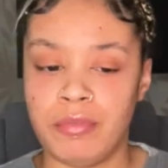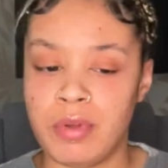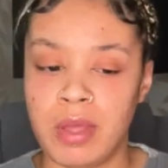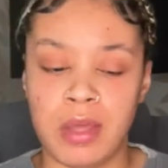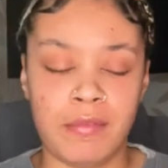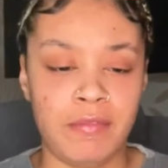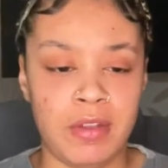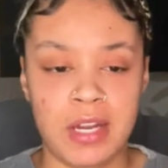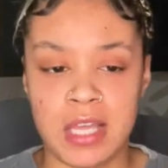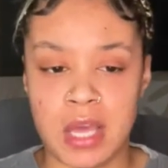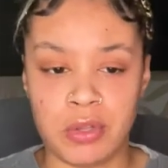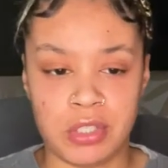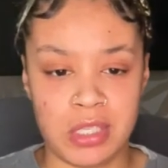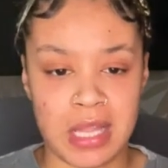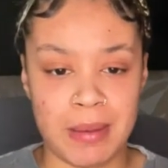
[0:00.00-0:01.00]
uh,
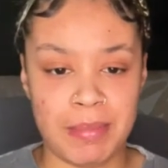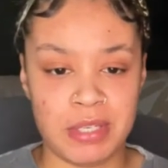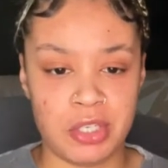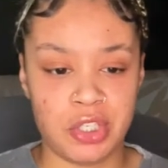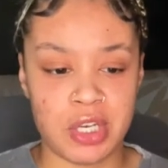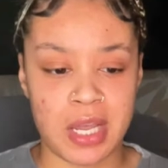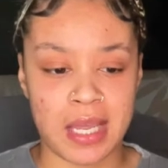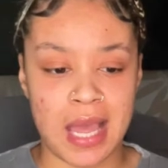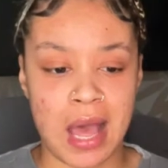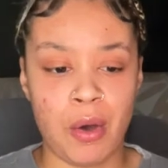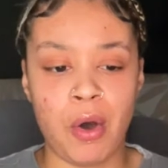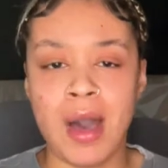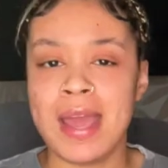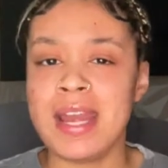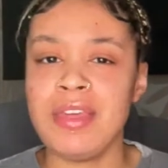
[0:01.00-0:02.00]
videos you'd like me to check out
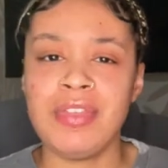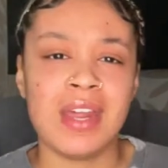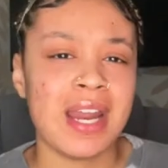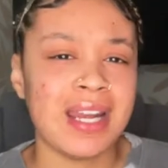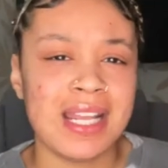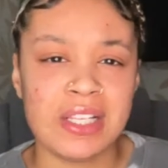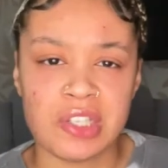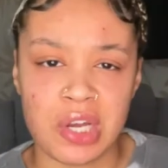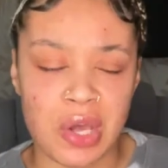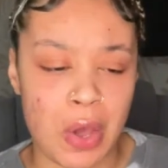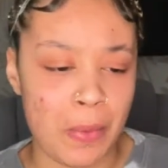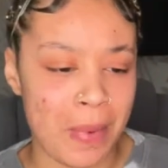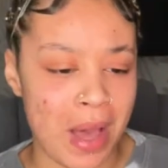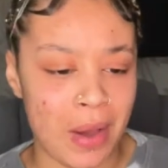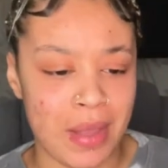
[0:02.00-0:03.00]
or anything I need to
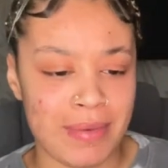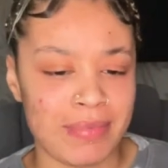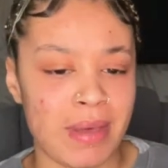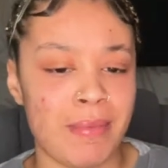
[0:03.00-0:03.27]
know about him,